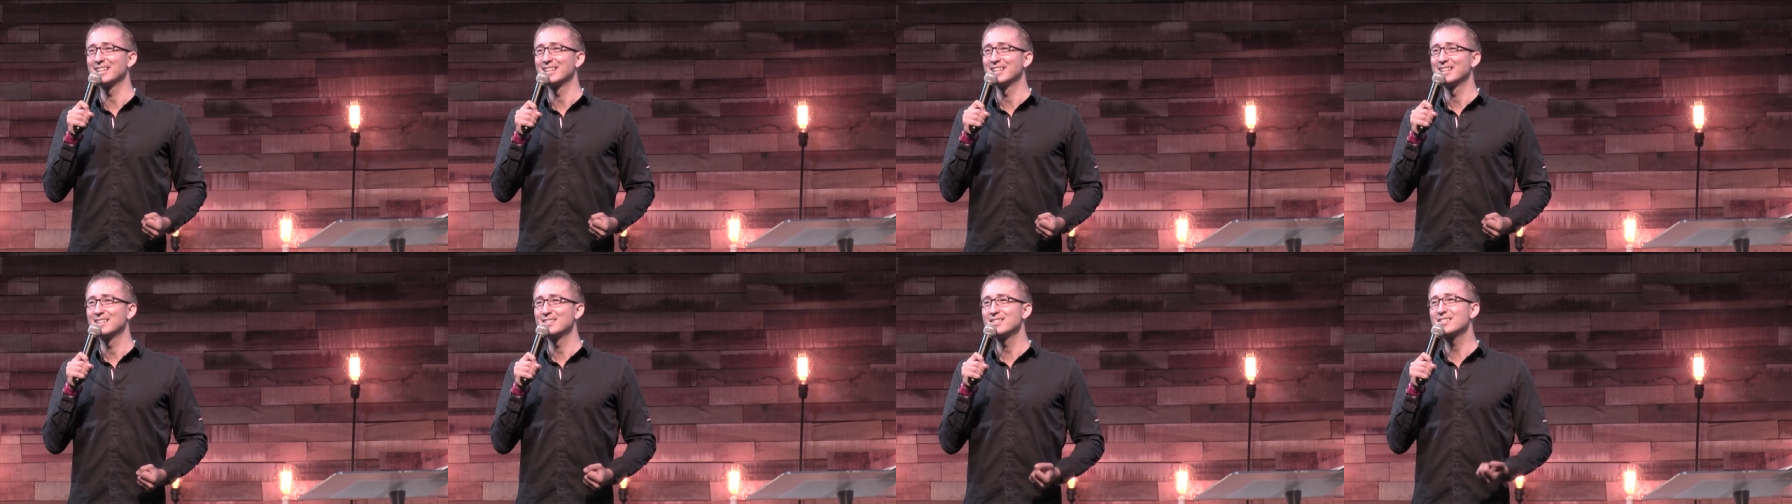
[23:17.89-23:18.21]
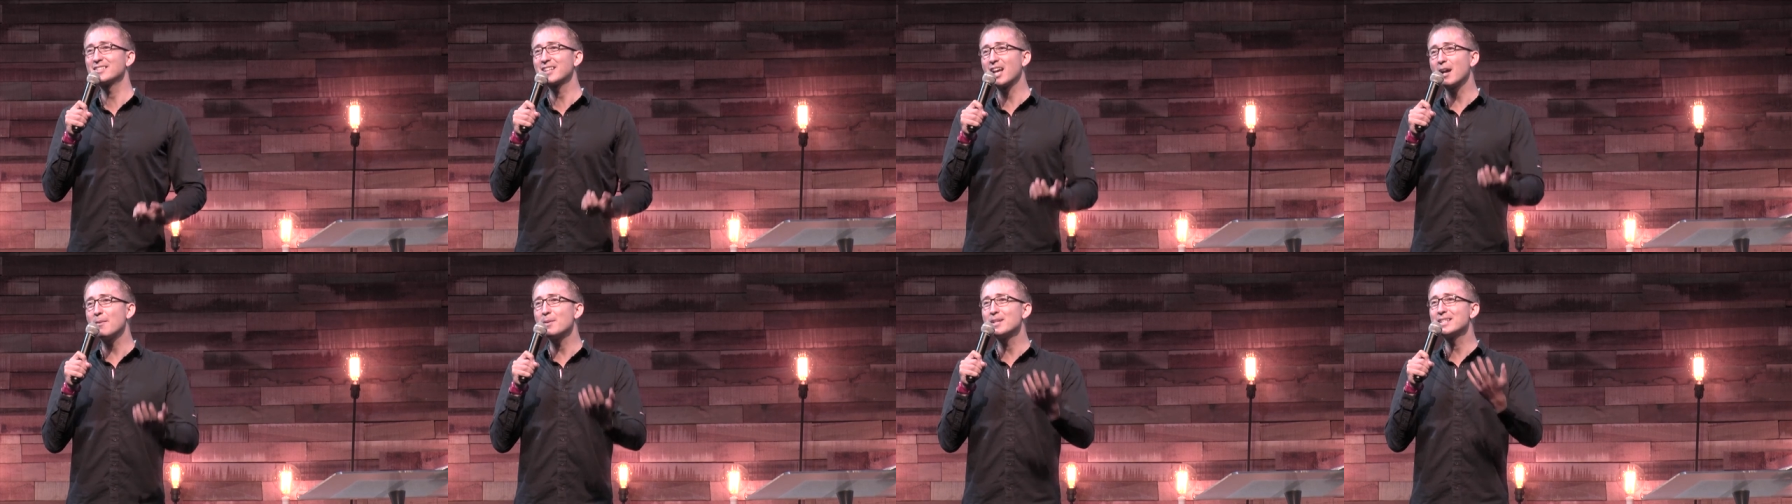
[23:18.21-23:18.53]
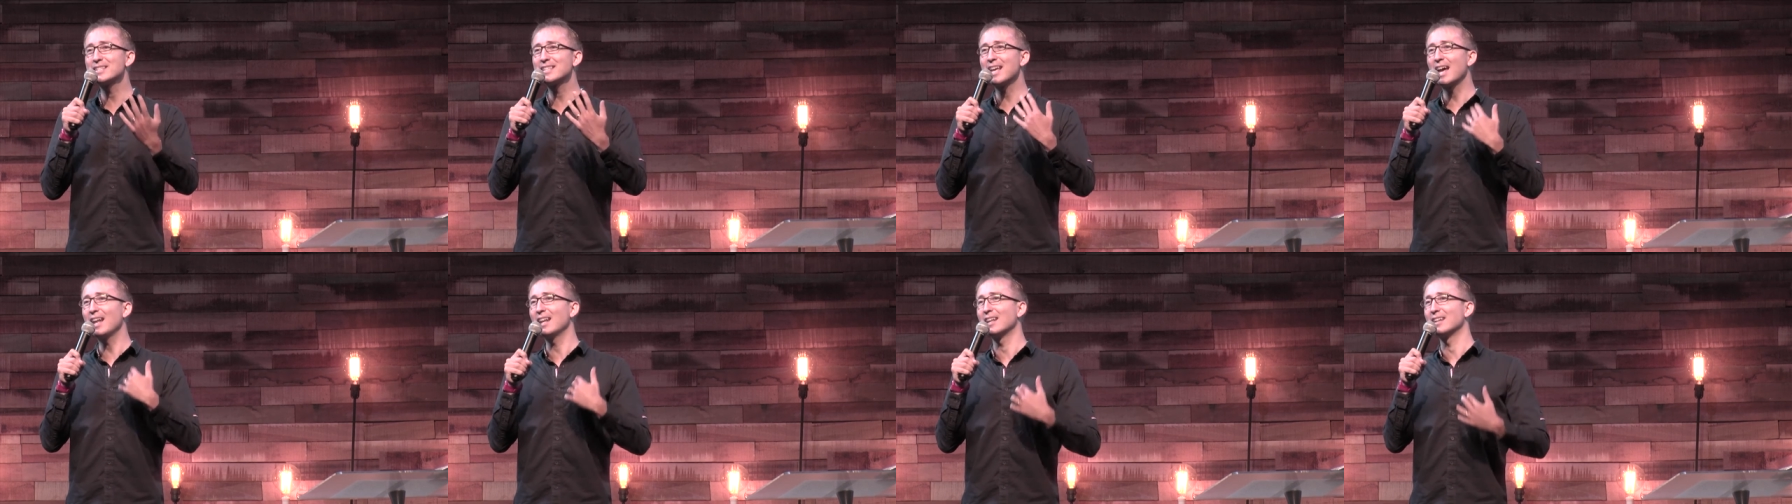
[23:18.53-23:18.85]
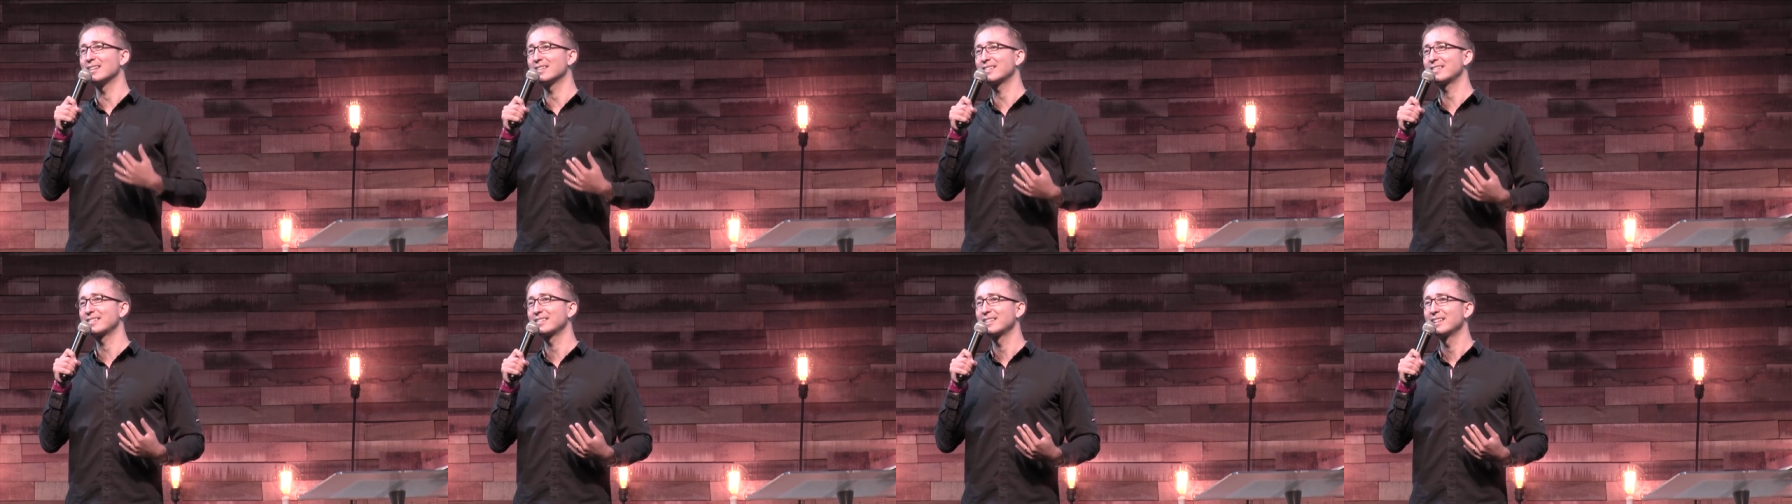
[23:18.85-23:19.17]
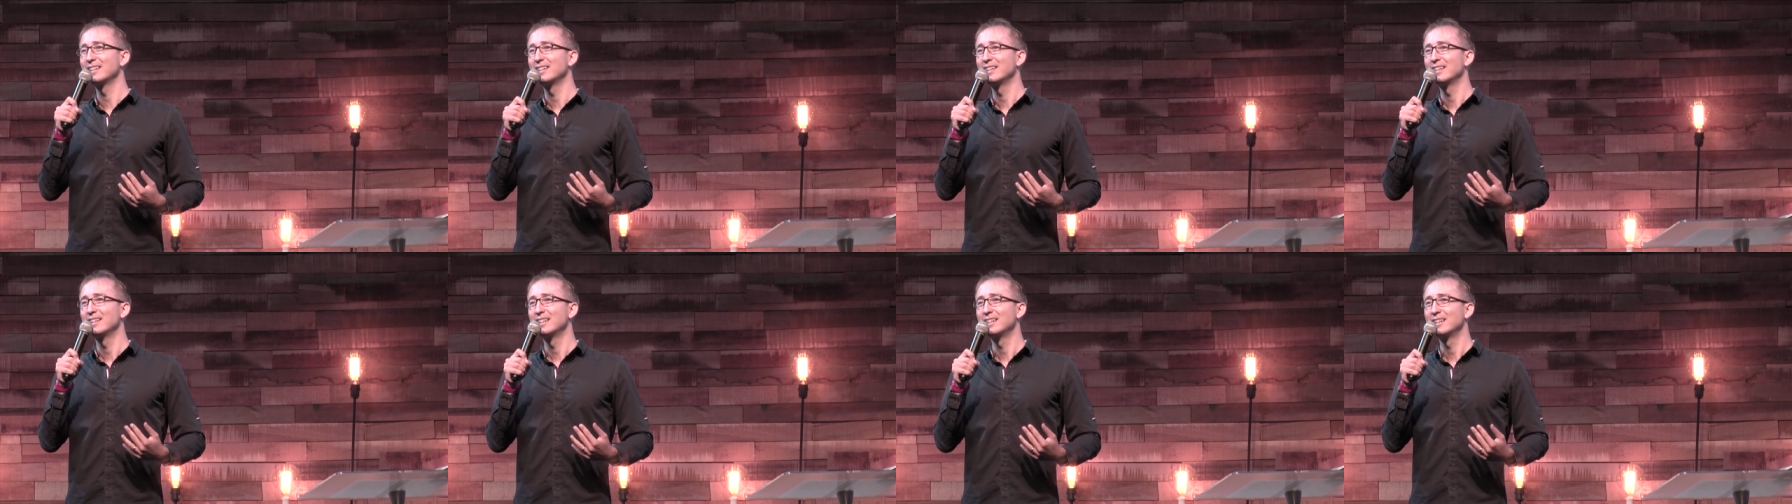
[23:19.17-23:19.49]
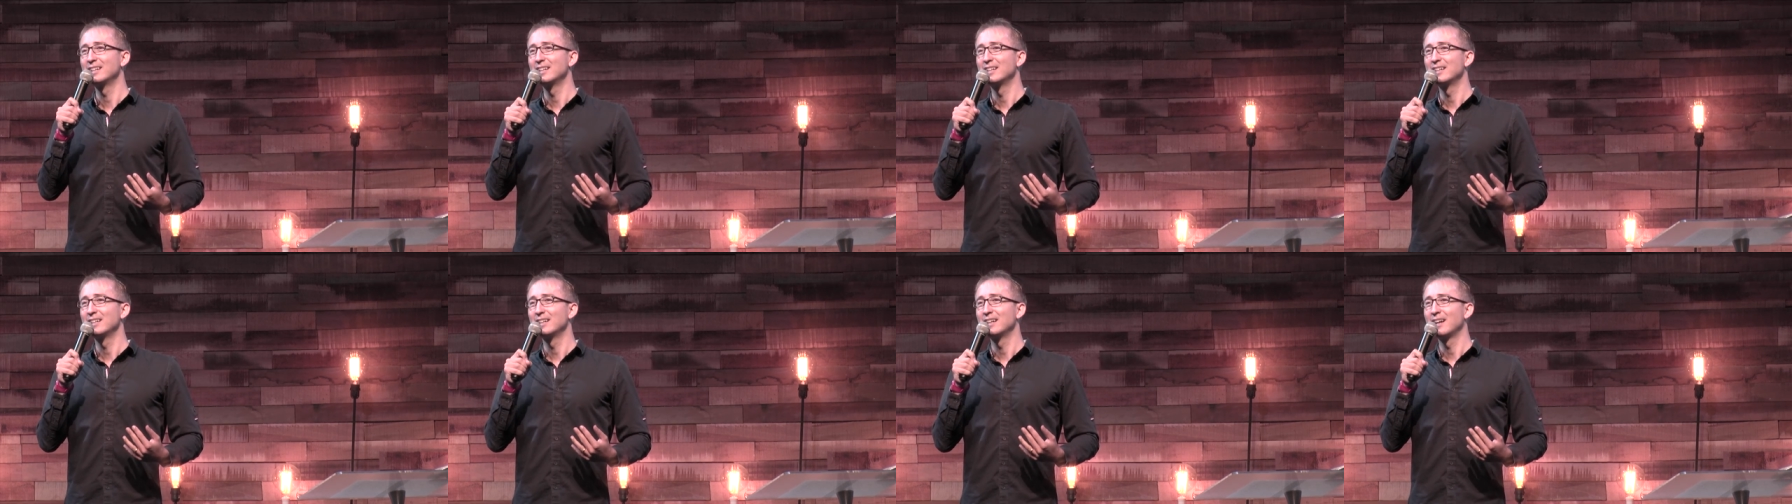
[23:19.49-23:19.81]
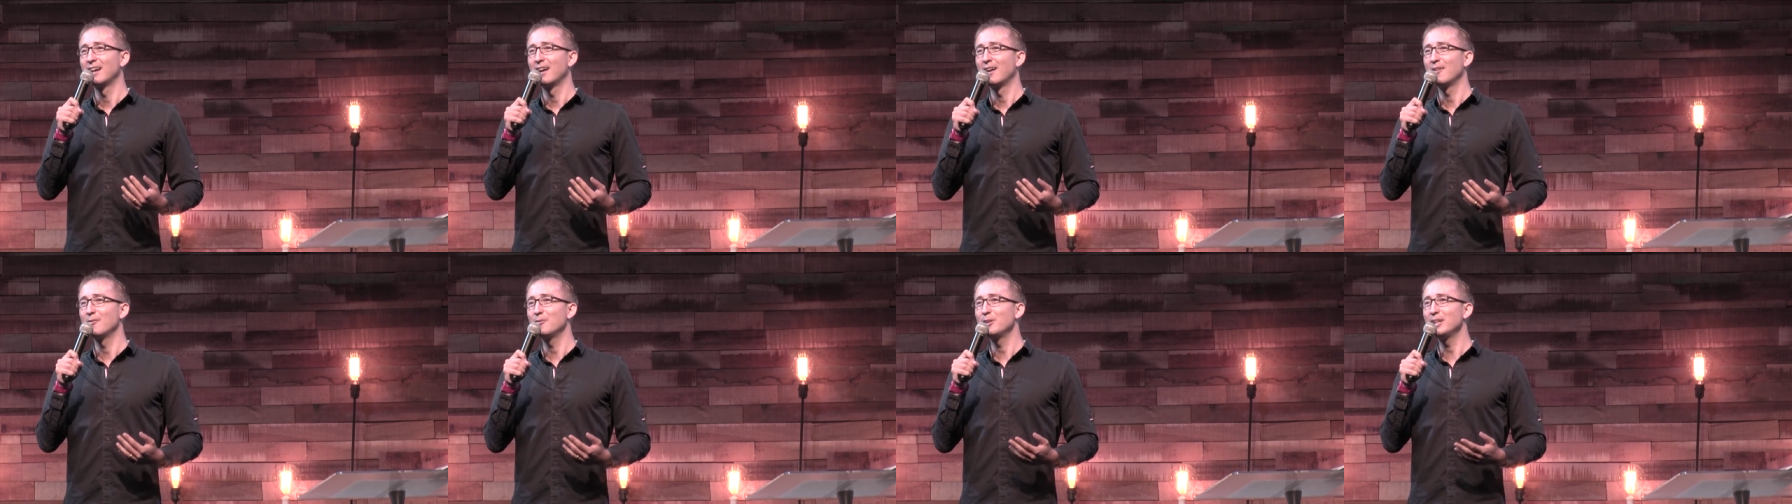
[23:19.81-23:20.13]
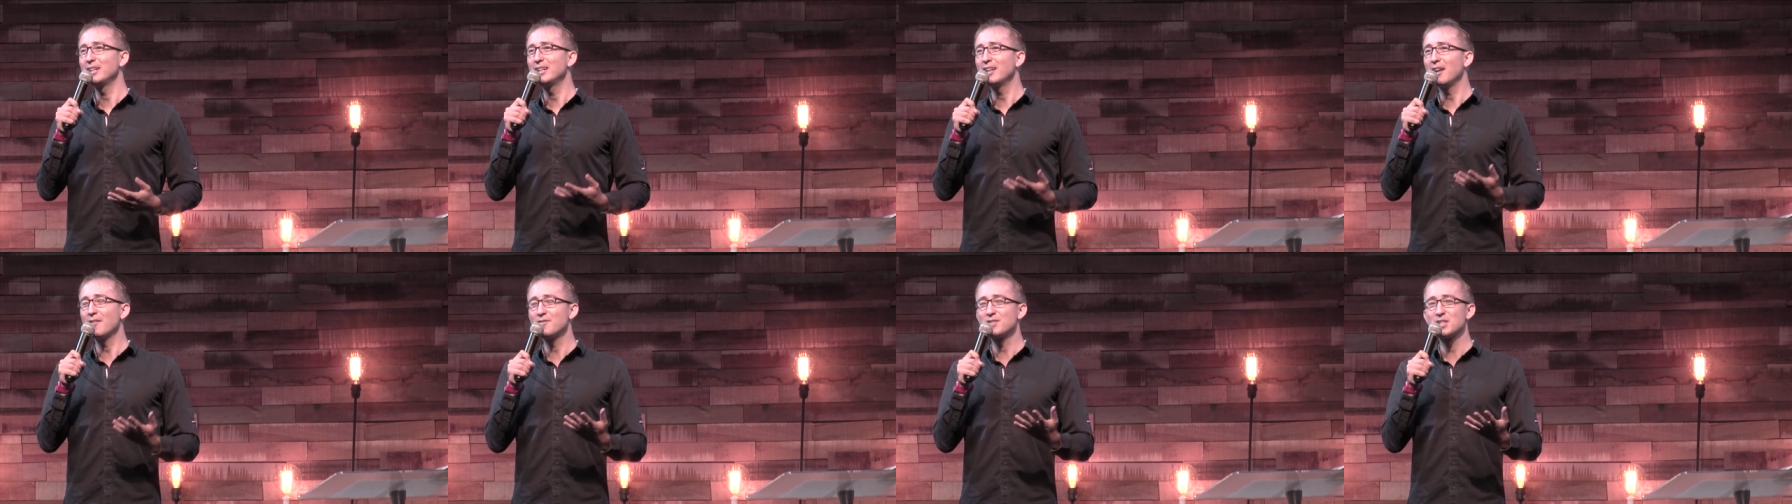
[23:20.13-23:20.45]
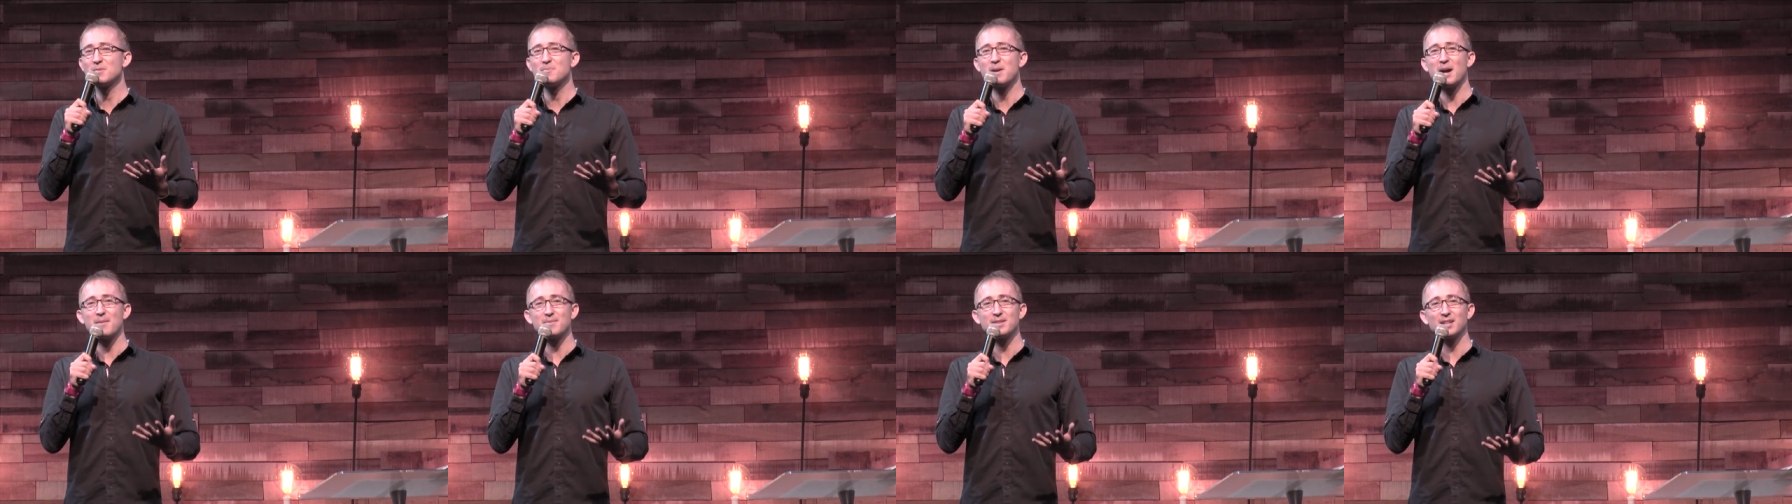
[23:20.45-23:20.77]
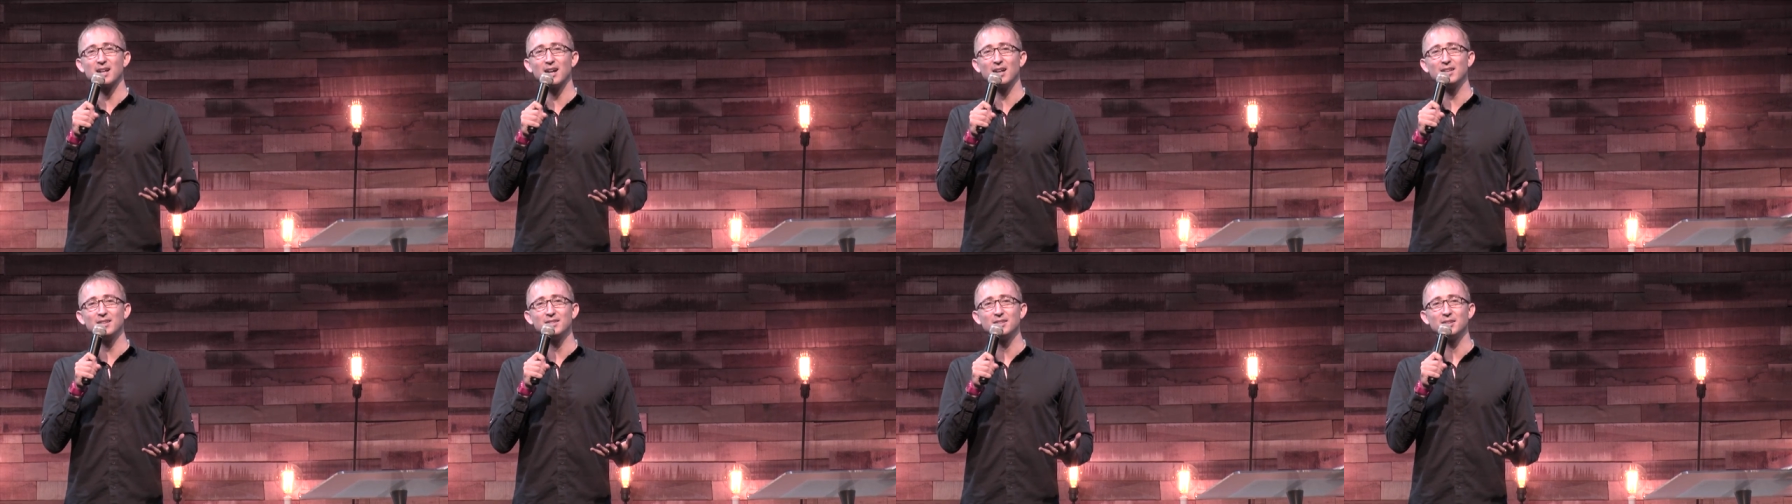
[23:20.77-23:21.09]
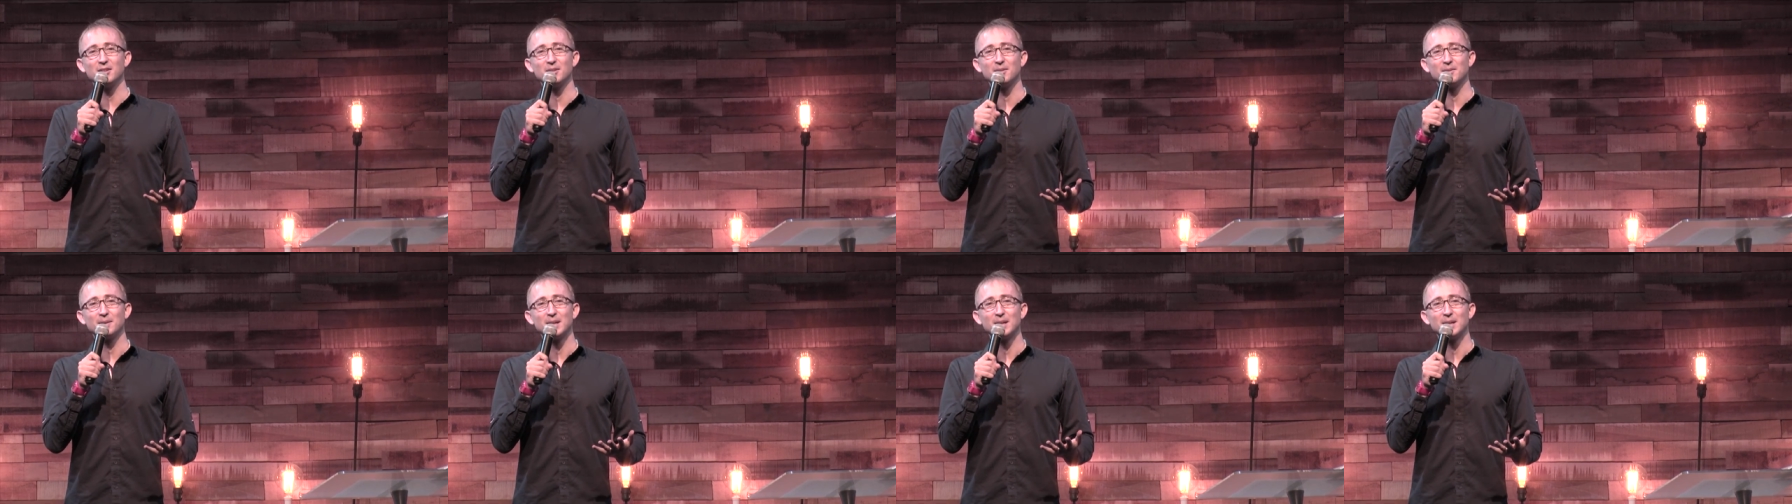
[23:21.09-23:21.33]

Just come and tell us, and we'd love to baptize you.